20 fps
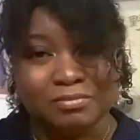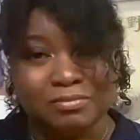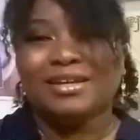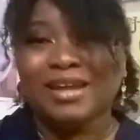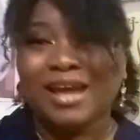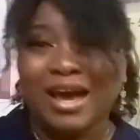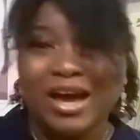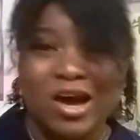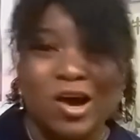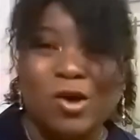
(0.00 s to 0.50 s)

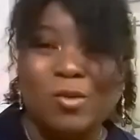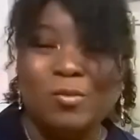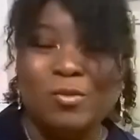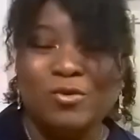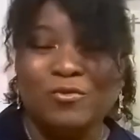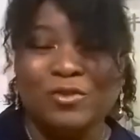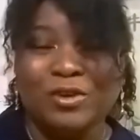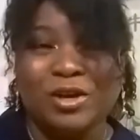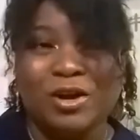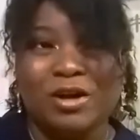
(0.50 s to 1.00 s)
Now,
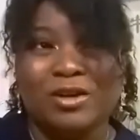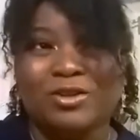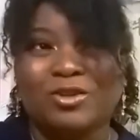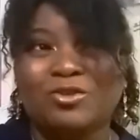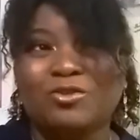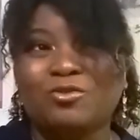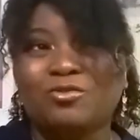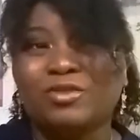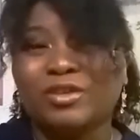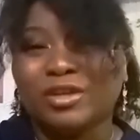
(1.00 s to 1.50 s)
moving on
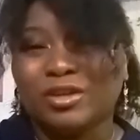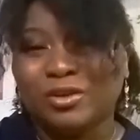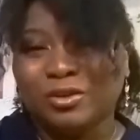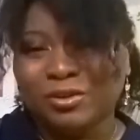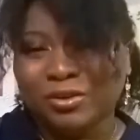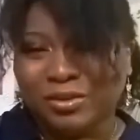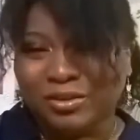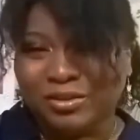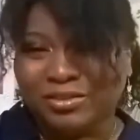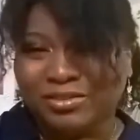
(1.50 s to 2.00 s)
to the
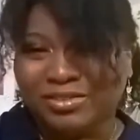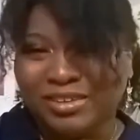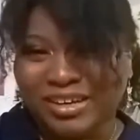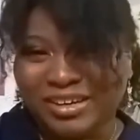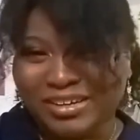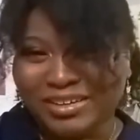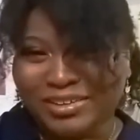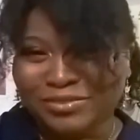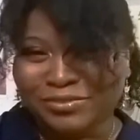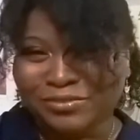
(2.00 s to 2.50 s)
good
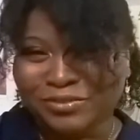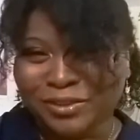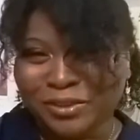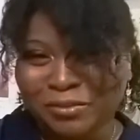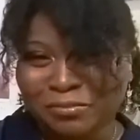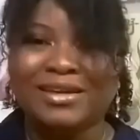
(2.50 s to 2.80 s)
stuff.